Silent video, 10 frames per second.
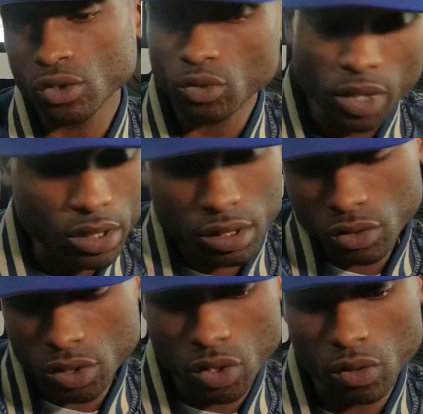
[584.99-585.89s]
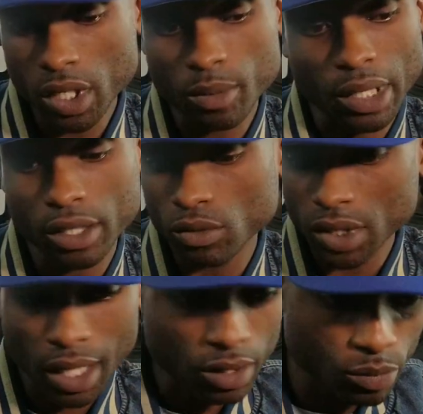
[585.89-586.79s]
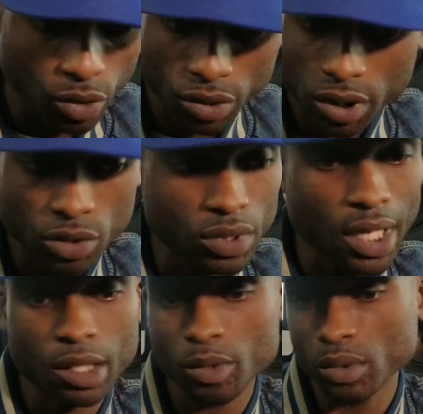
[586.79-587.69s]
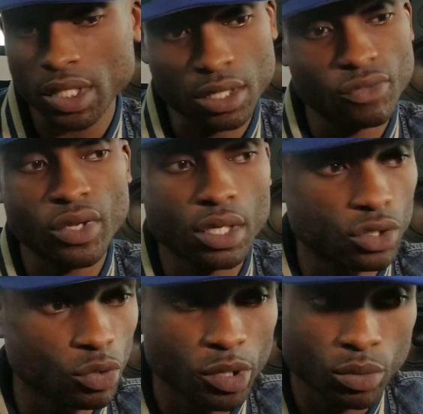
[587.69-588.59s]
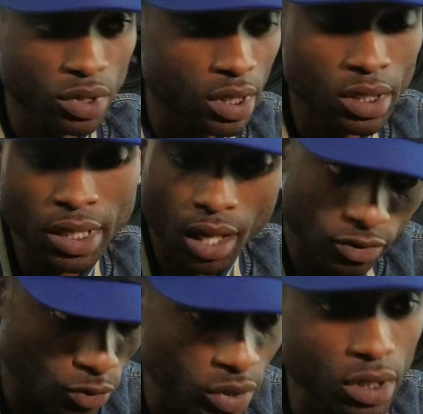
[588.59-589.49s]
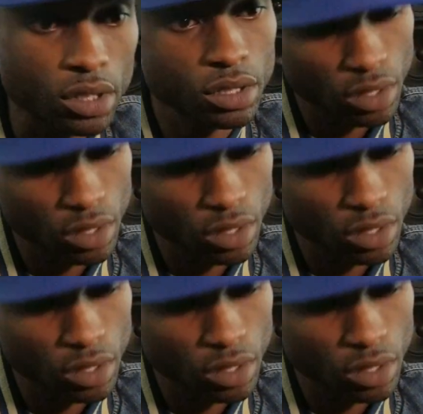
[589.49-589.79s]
Basically, you just go numb. Like, you're tired of the bullshit, you're tired of people taking advantage of people taking your kindness for weakness,